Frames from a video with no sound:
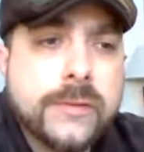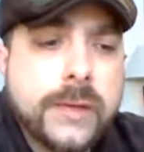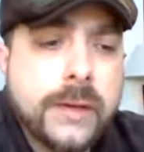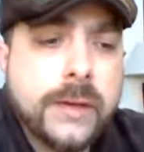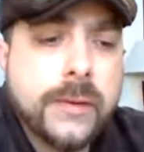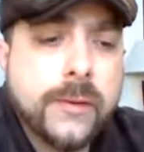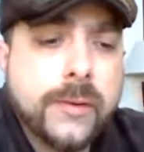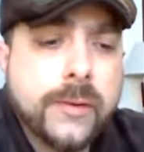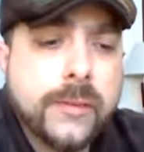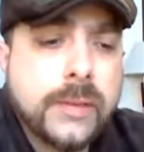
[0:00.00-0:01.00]

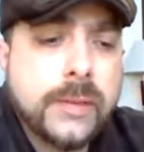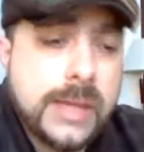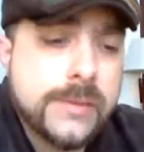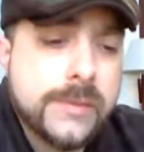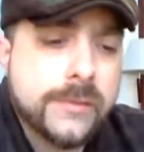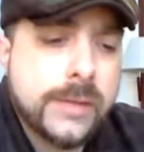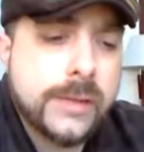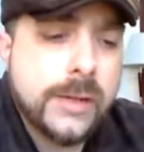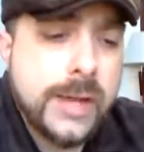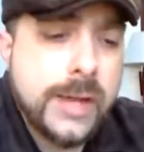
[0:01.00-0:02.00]
or claimed is that,
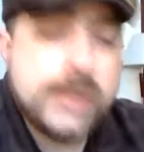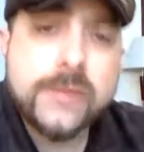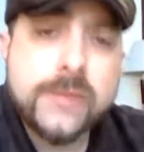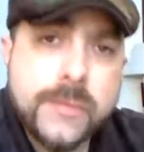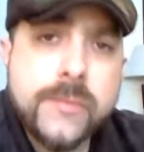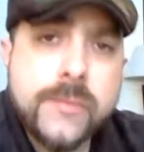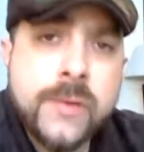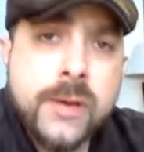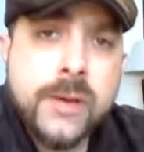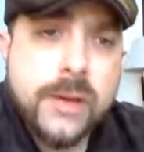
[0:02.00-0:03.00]
you know, atheism,
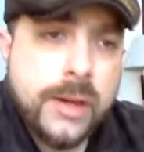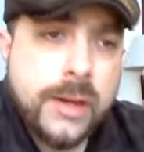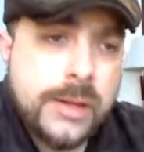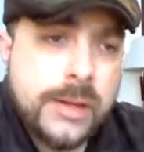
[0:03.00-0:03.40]
he